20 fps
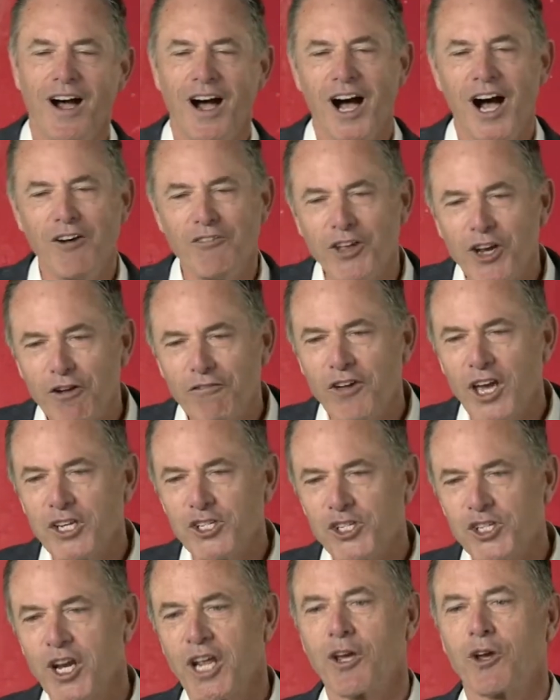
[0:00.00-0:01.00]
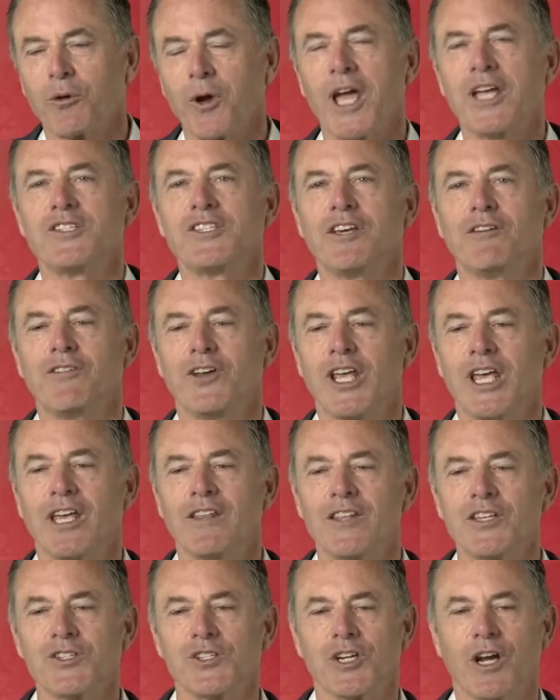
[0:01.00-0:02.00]
of innovation and creativity in
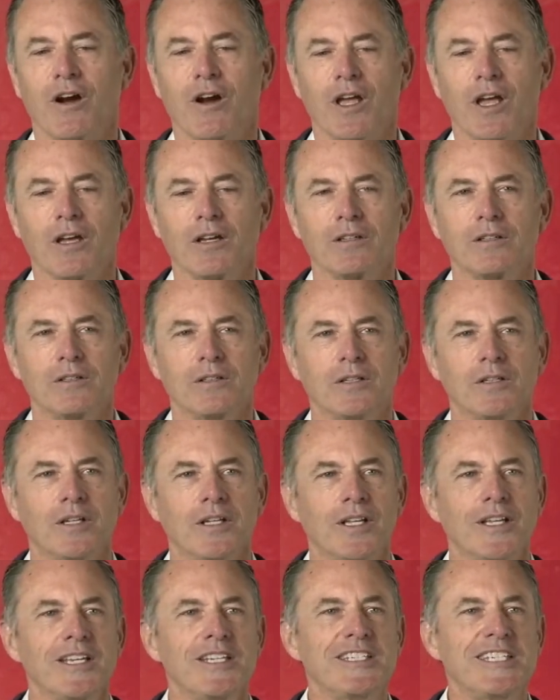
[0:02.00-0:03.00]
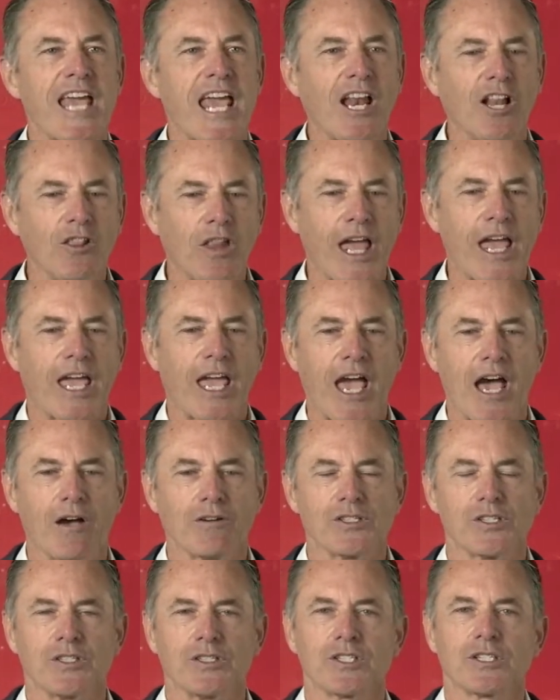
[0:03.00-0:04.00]
this area. Data
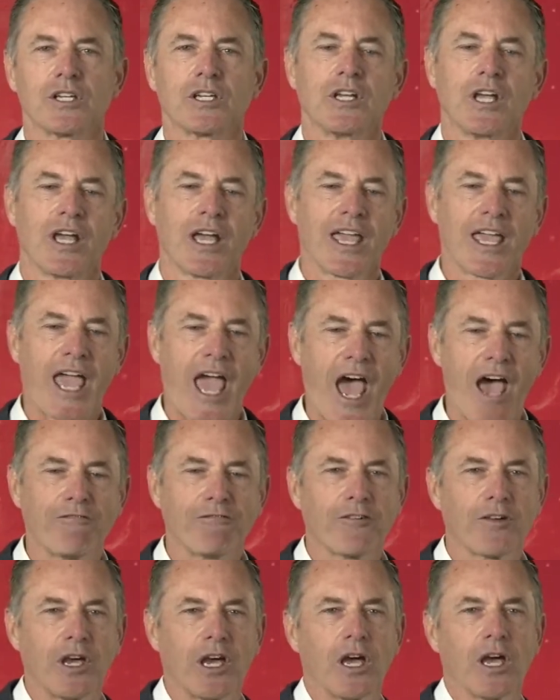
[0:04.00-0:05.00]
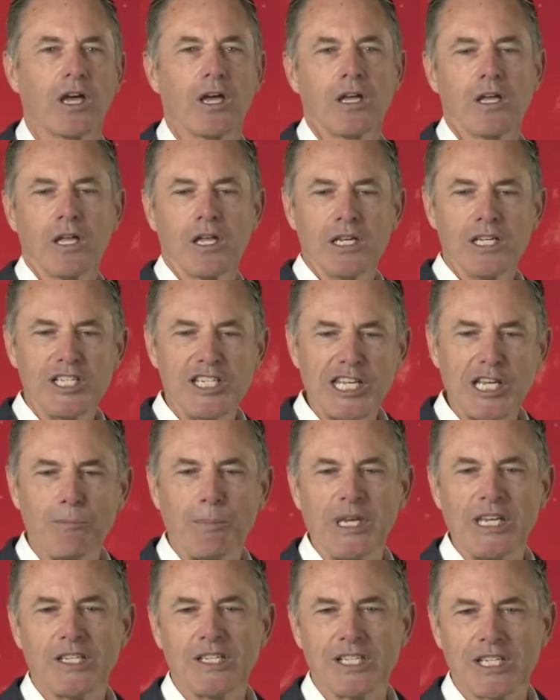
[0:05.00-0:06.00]
lakehouses, Kafka,
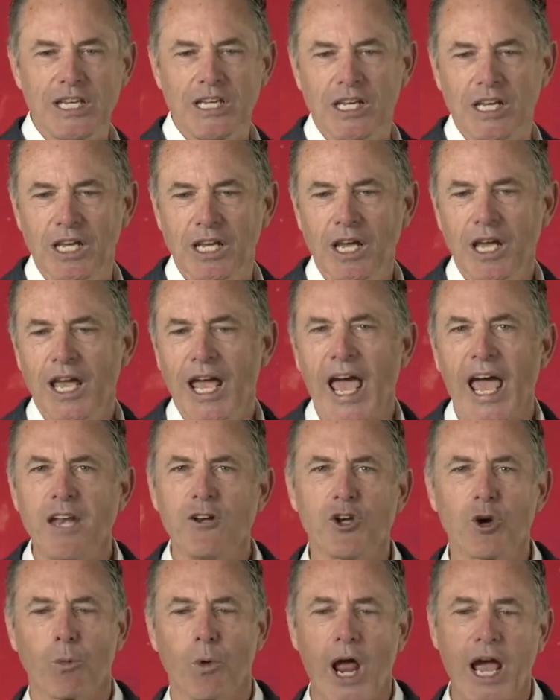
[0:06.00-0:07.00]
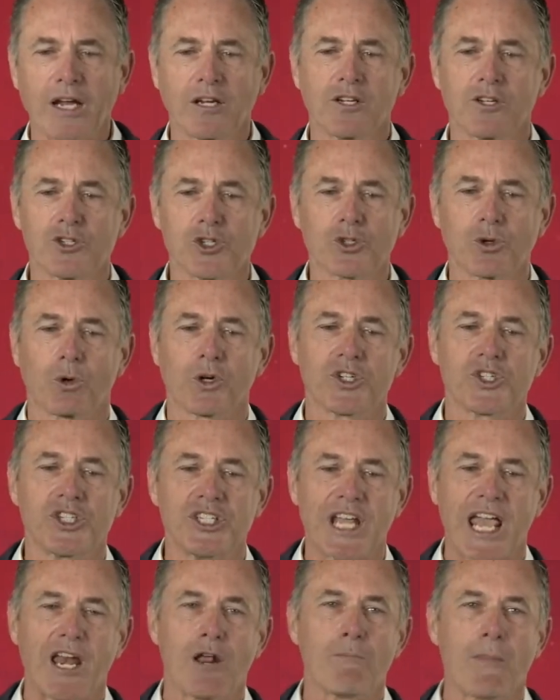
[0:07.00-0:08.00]
dbt, and direct-to-source
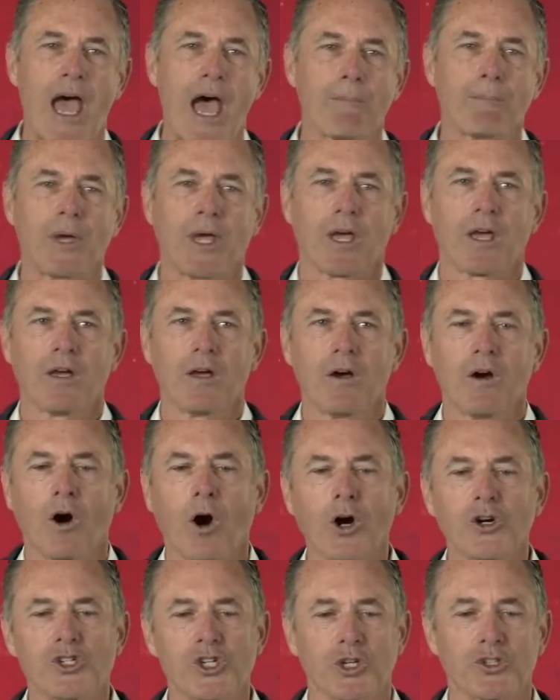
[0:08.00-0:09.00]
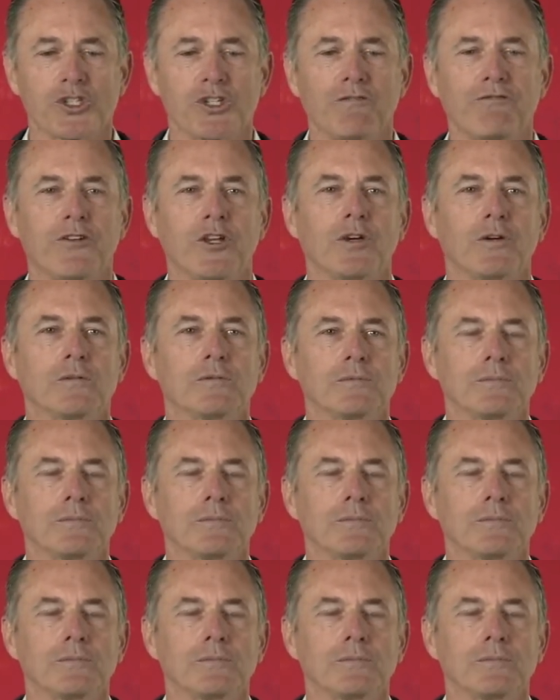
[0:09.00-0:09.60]
data mapping are just a few.